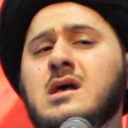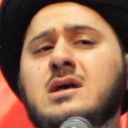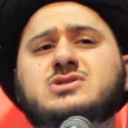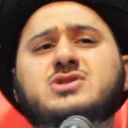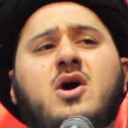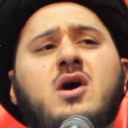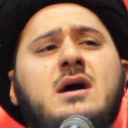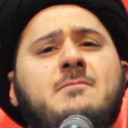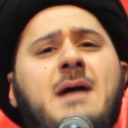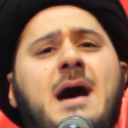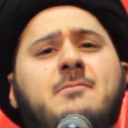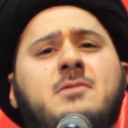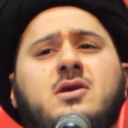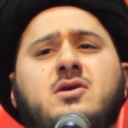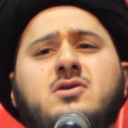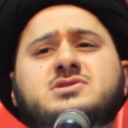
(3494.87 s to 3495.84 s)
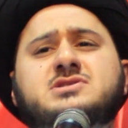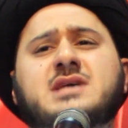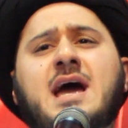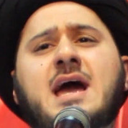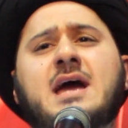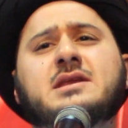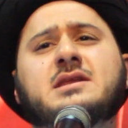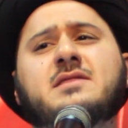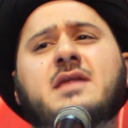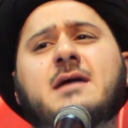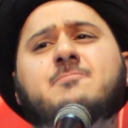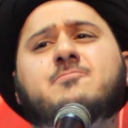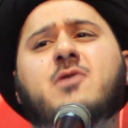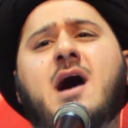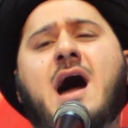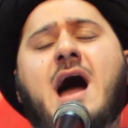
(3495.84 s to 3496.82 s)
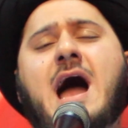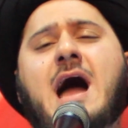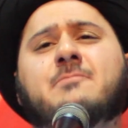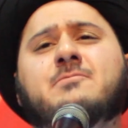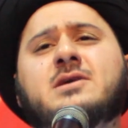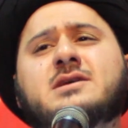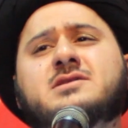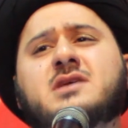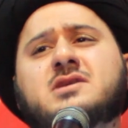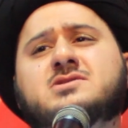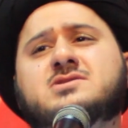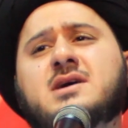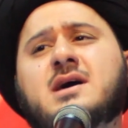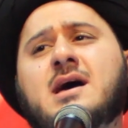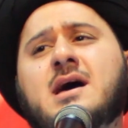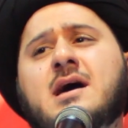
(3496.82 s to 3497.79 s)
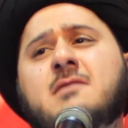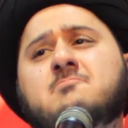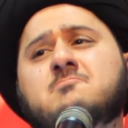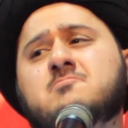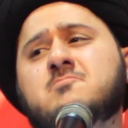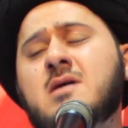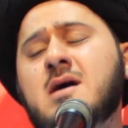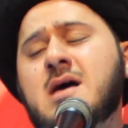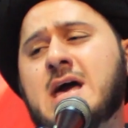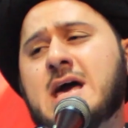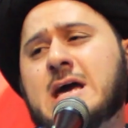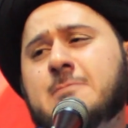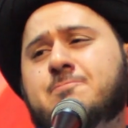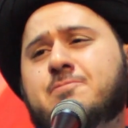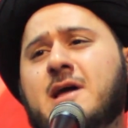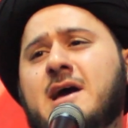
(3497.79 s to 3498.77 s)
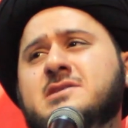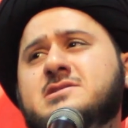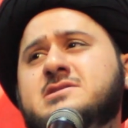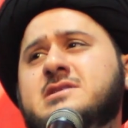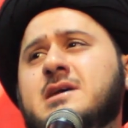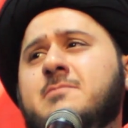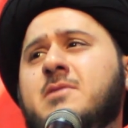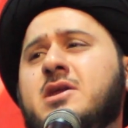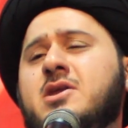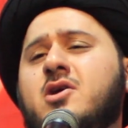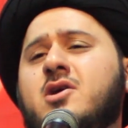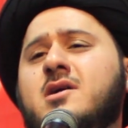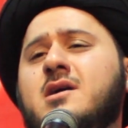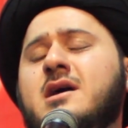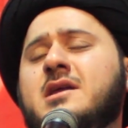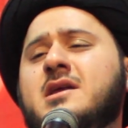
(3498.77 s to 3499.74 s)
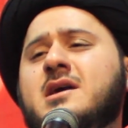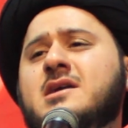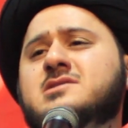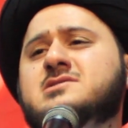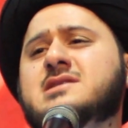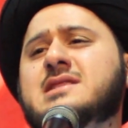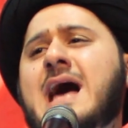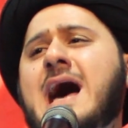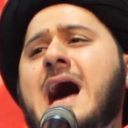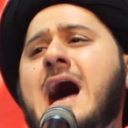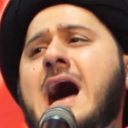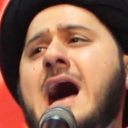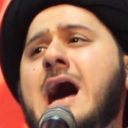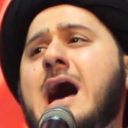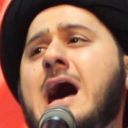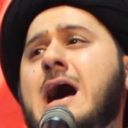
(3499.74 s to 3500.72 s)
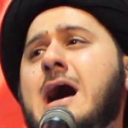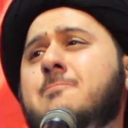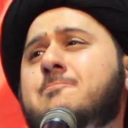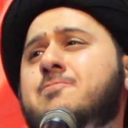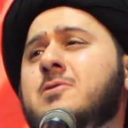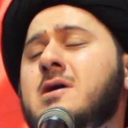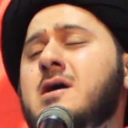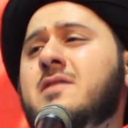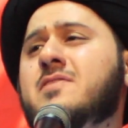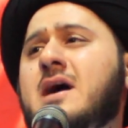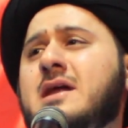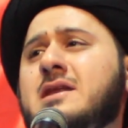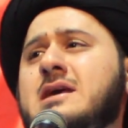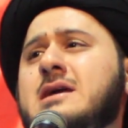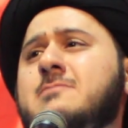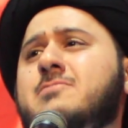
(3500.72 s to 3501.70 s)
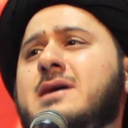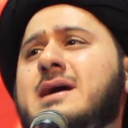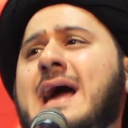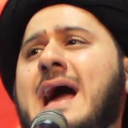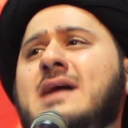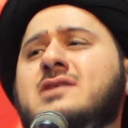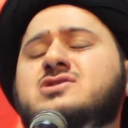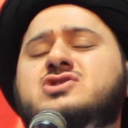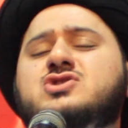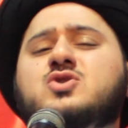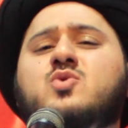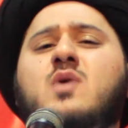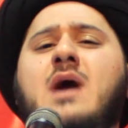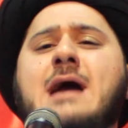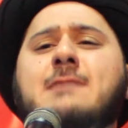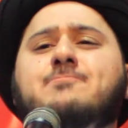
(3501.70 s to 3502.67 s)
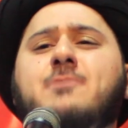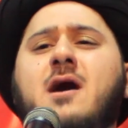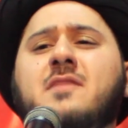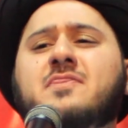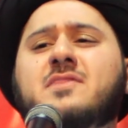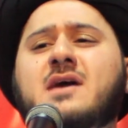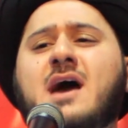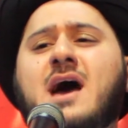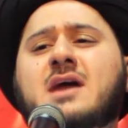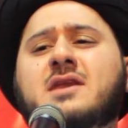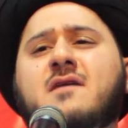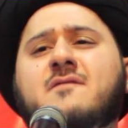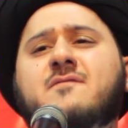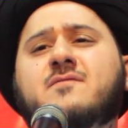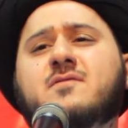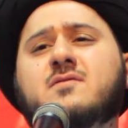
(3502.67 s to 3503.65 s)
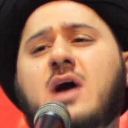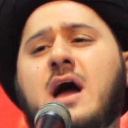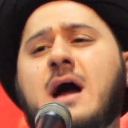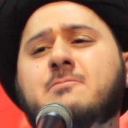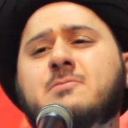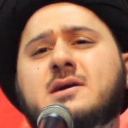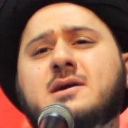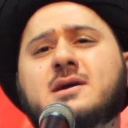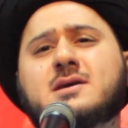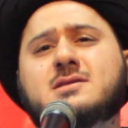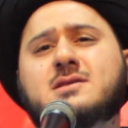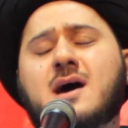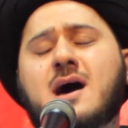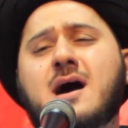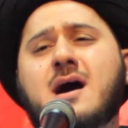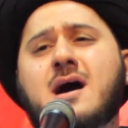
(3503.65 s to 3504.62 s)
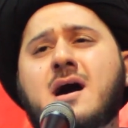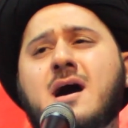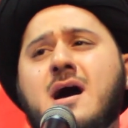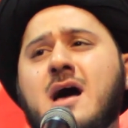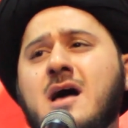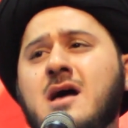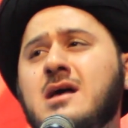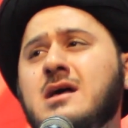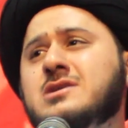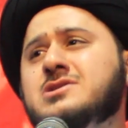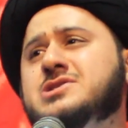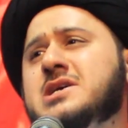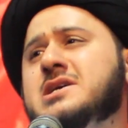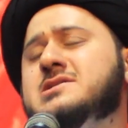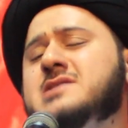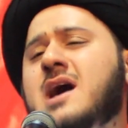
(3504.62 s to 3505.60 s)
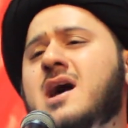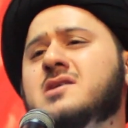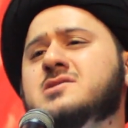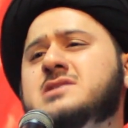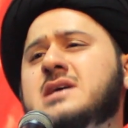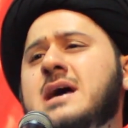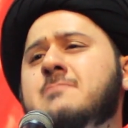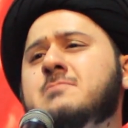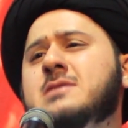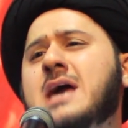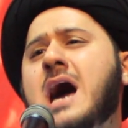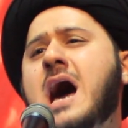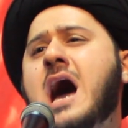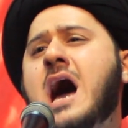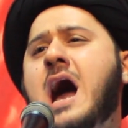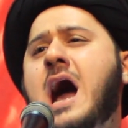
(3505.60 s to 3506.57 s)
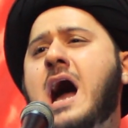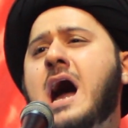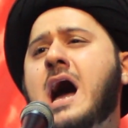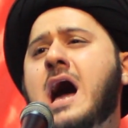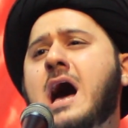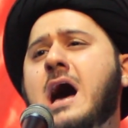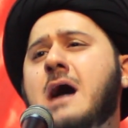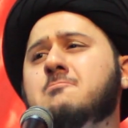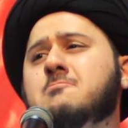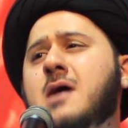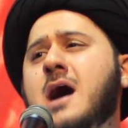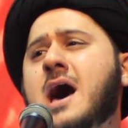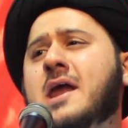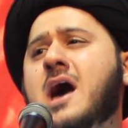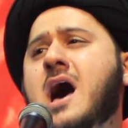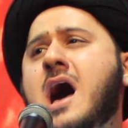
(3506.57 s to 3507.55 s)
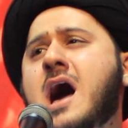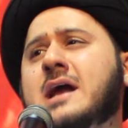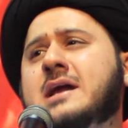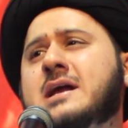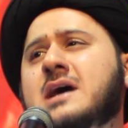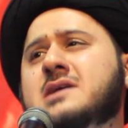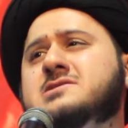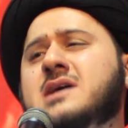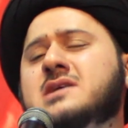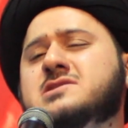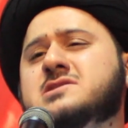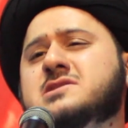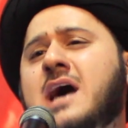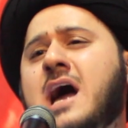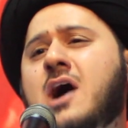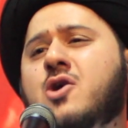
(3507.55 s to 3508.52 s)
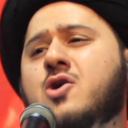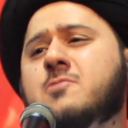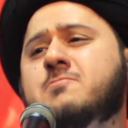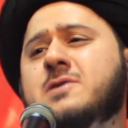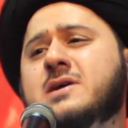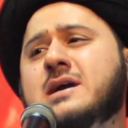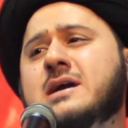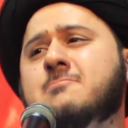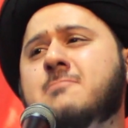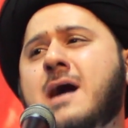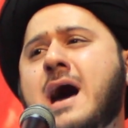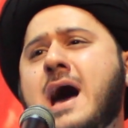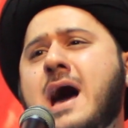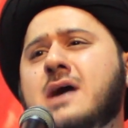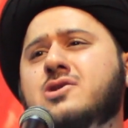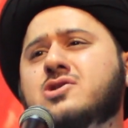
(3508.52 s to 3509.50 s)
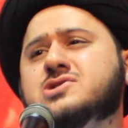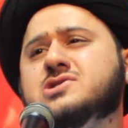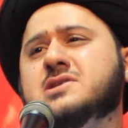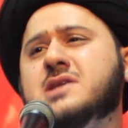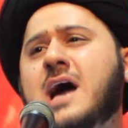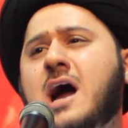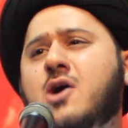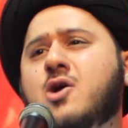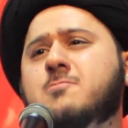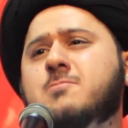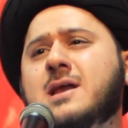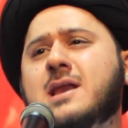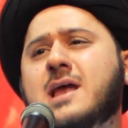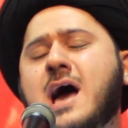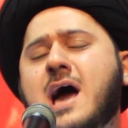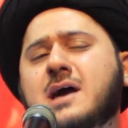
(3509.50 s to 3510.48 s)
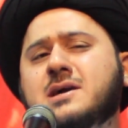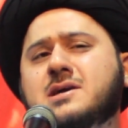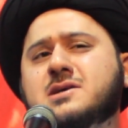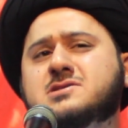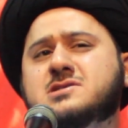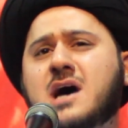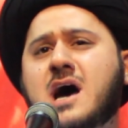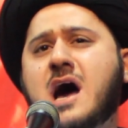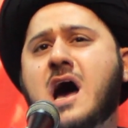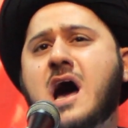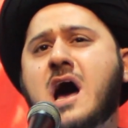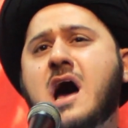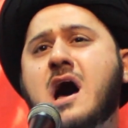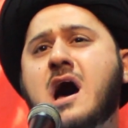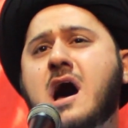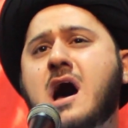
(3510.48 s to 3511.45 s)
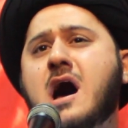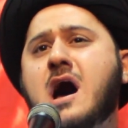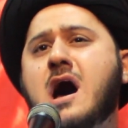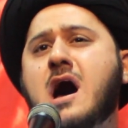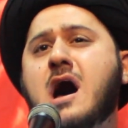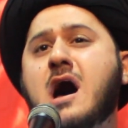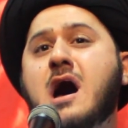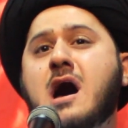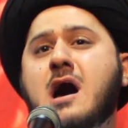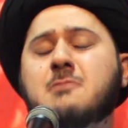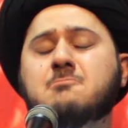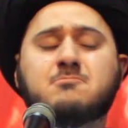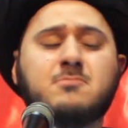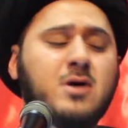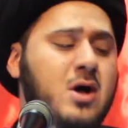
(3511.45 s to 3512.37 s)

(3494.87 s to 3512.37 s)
So Imam al-Hussein, they brought Hamida to him. He placed him in his lap. Then he began to wipe on the head of Hamida. She tells him, Ya Am, araka tasna'u bi ma yusna'u bil aytam.